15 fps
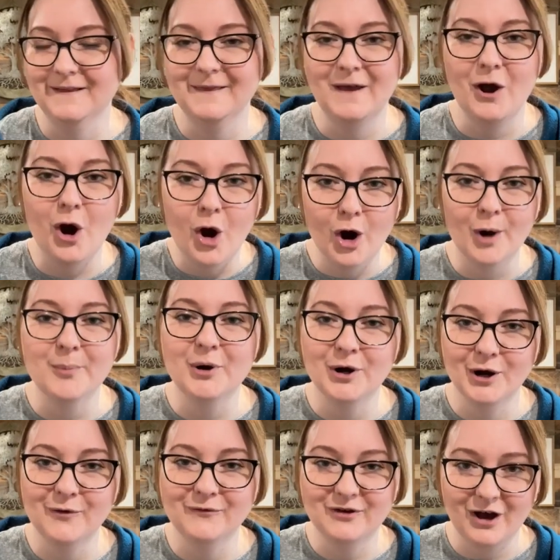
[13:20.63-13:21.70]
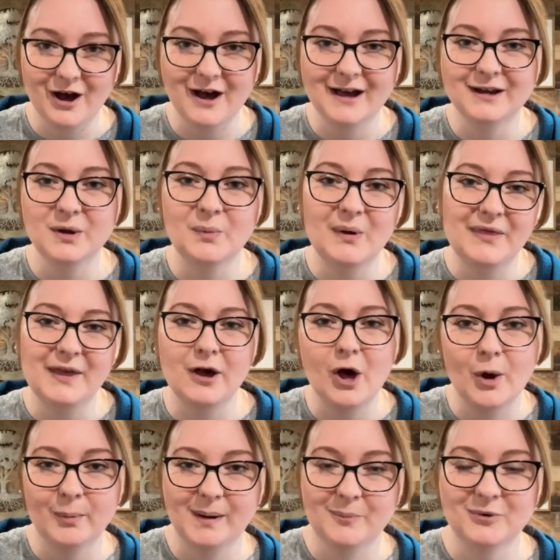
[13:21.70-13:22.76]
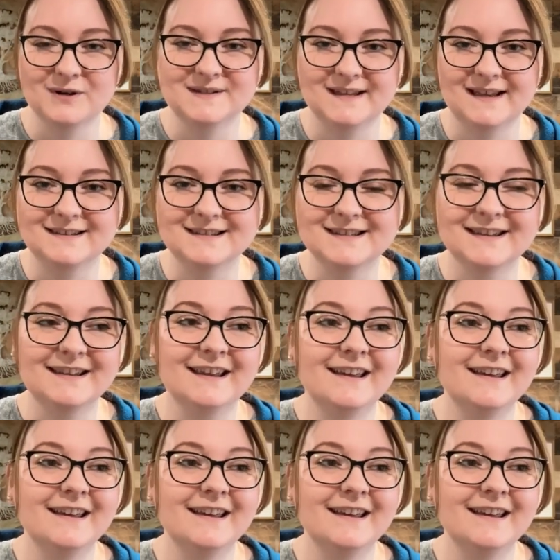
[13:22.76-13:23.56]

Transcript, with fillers: the armor of God and what they all represent.